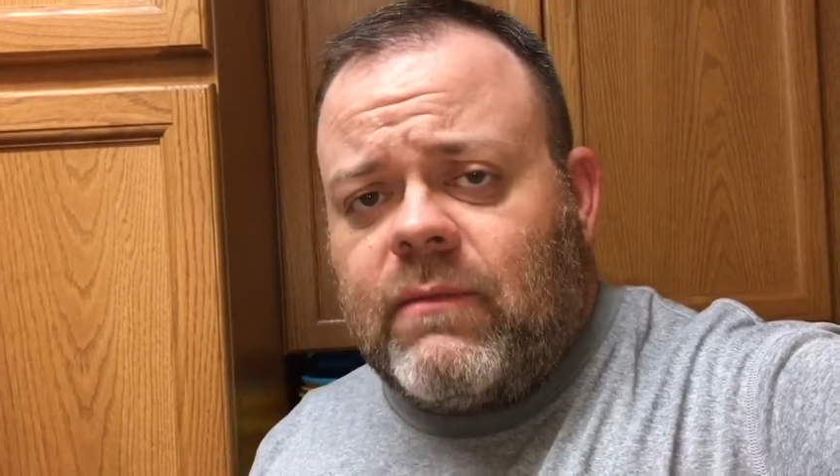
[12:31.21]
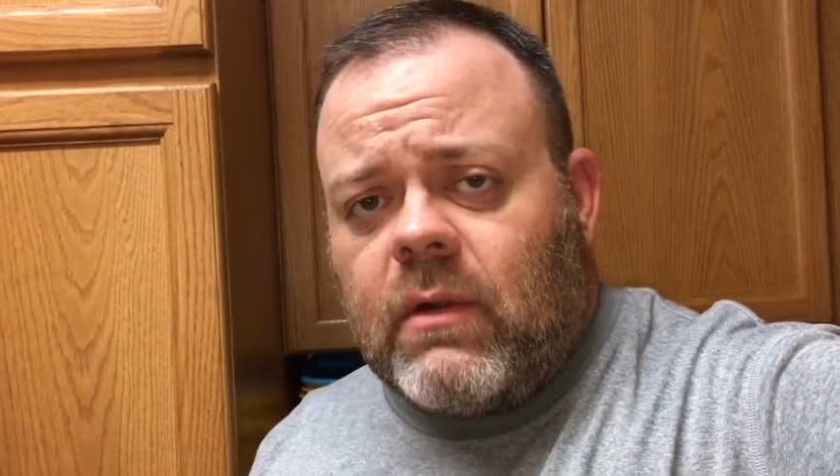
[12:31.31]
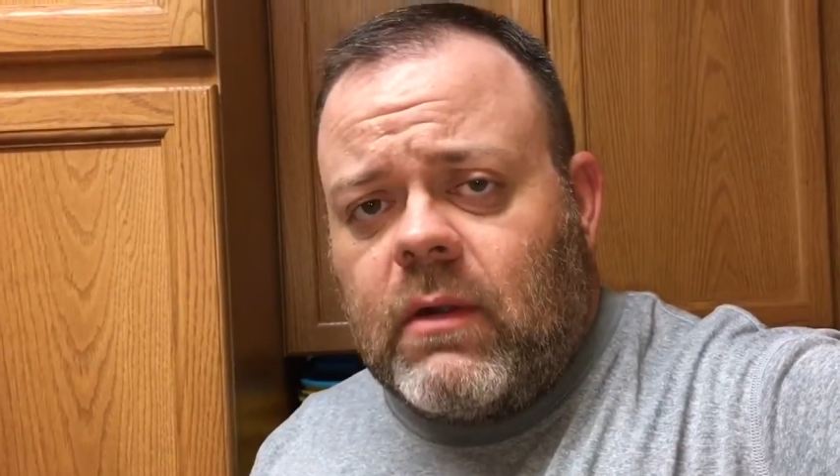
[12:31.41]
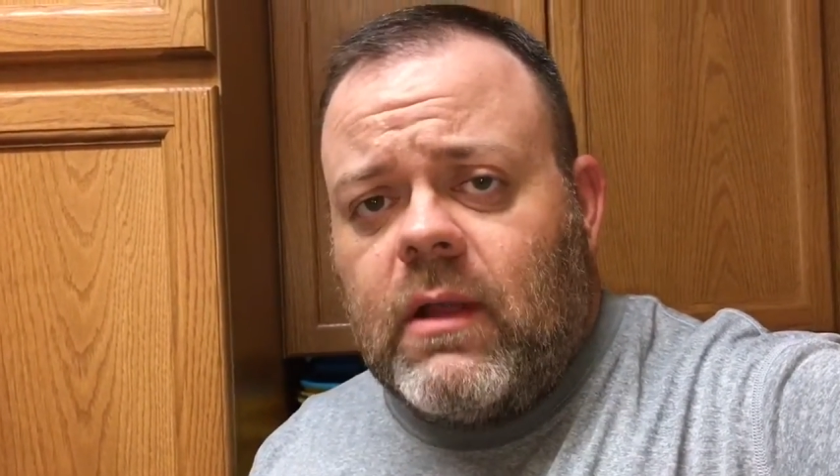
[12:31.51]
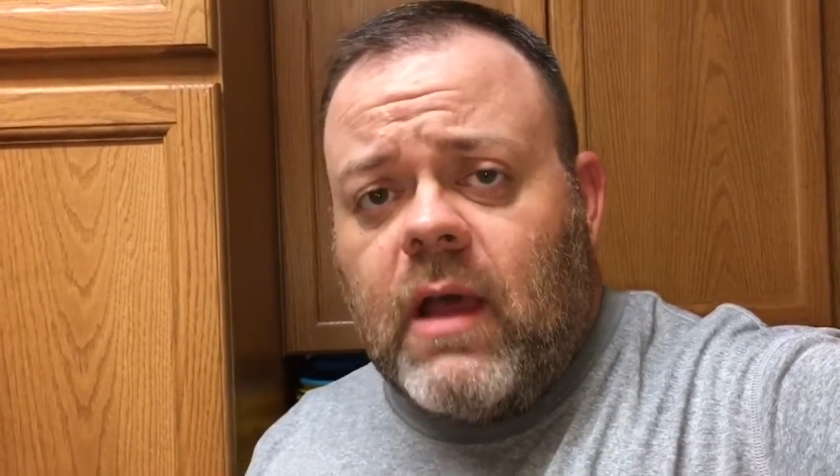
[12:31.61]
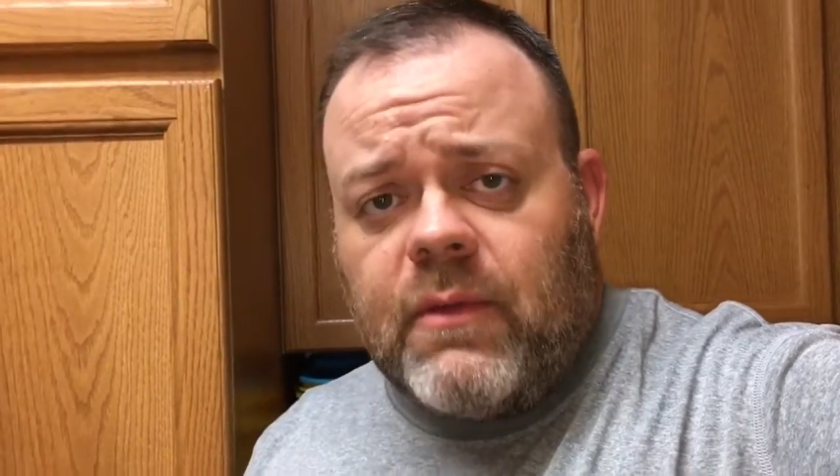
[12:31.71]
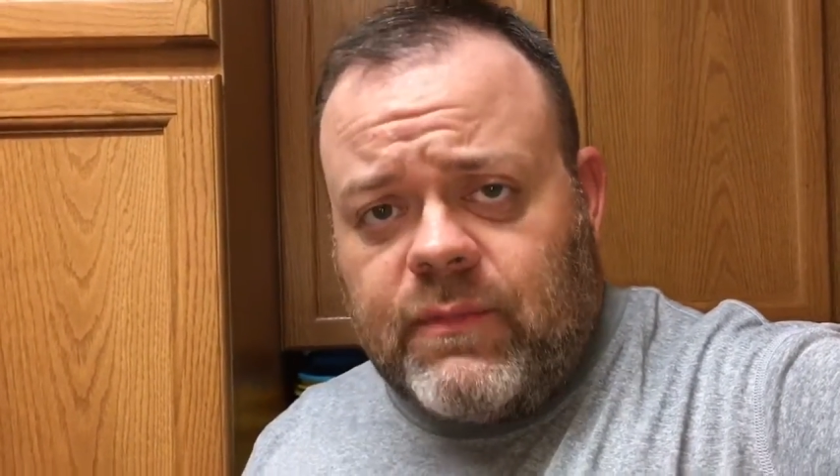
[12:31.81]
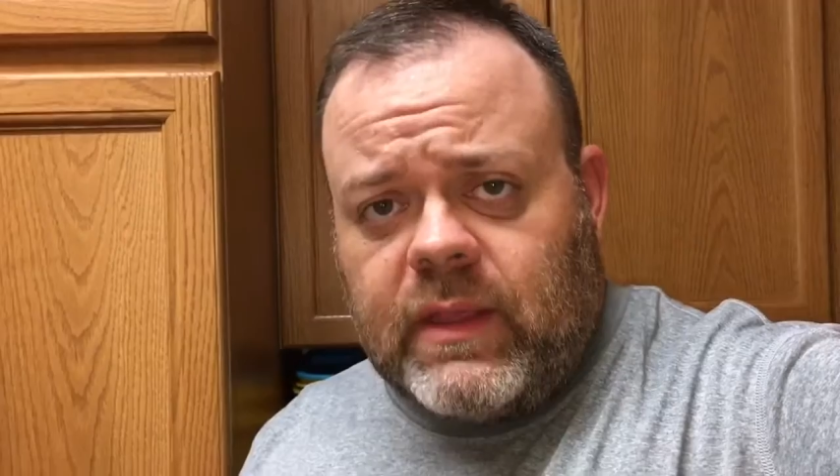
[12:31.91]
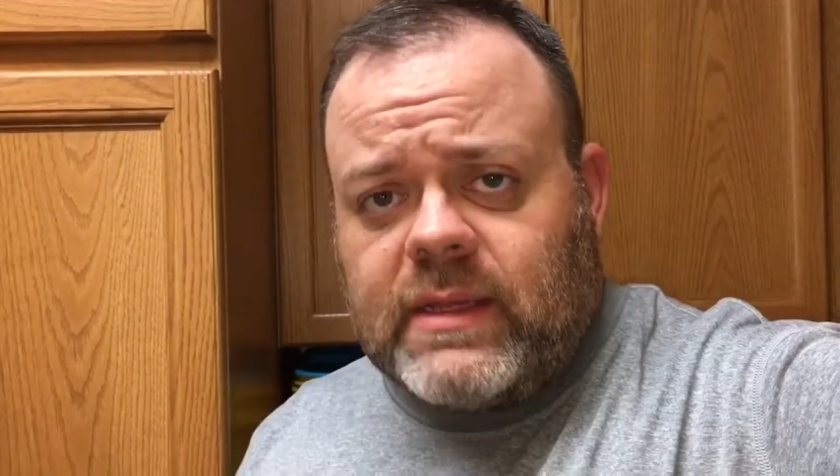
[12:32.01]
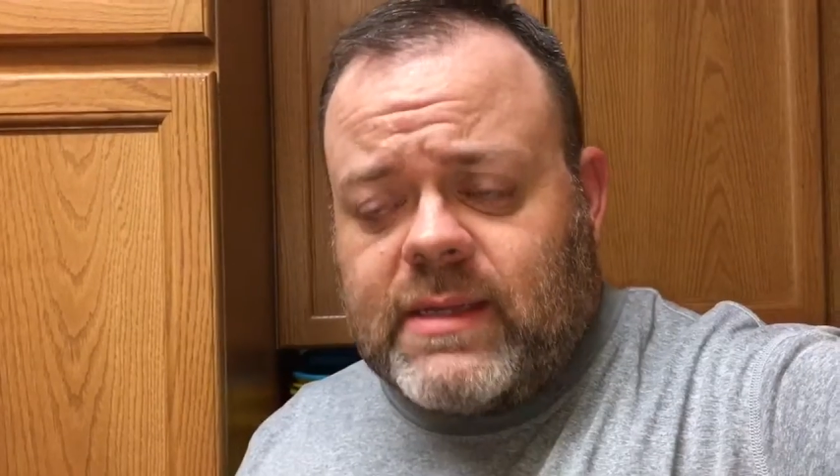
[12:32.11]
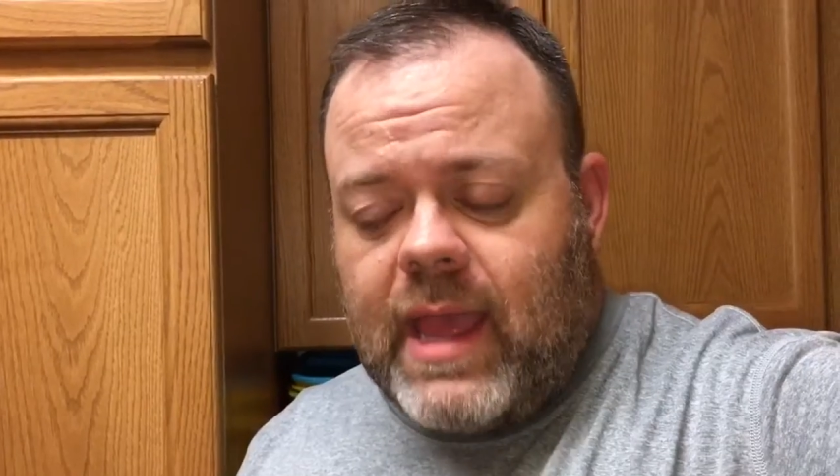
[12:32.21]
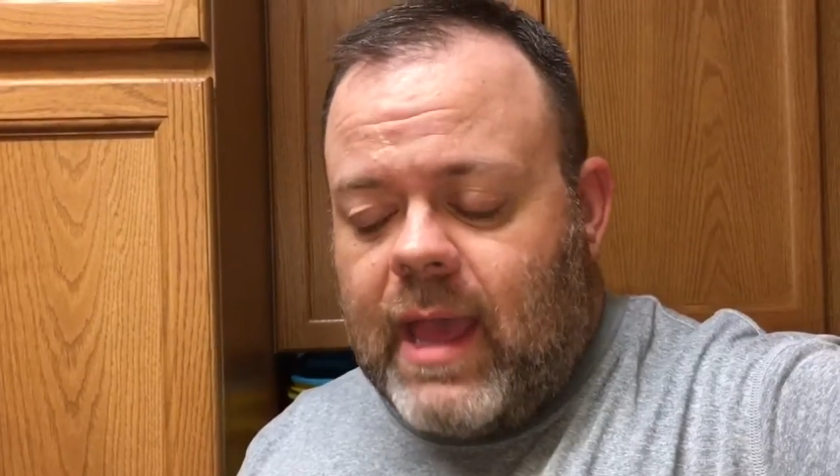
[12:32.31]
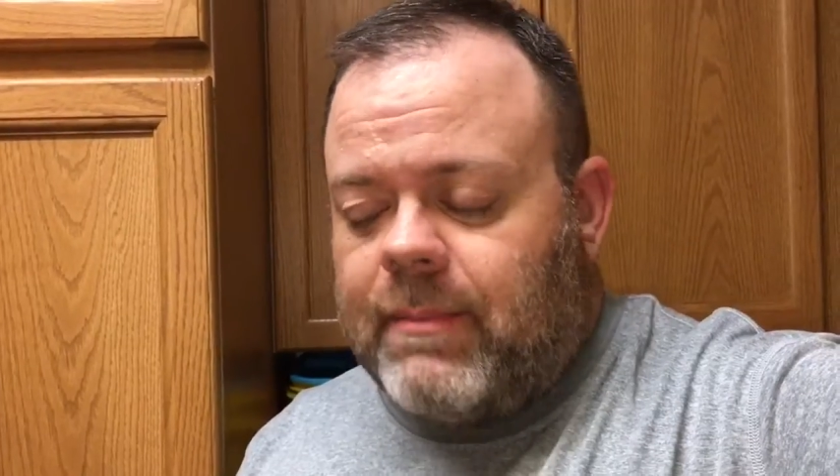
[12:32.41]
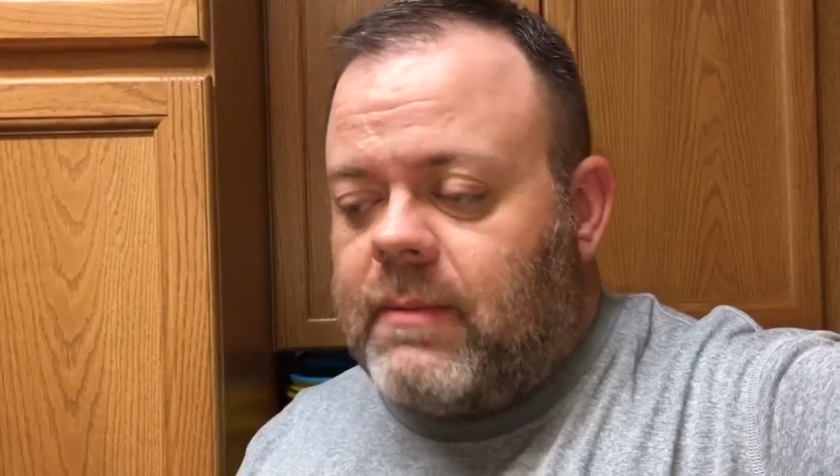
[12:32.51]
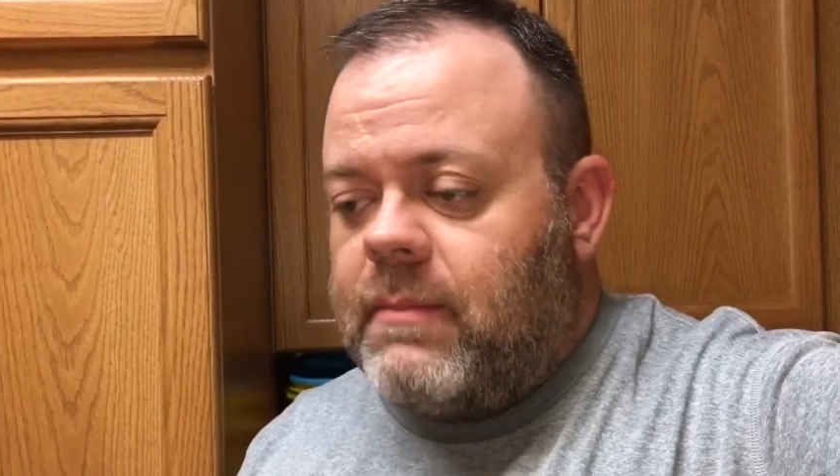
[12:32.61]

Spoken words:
for other things to happen,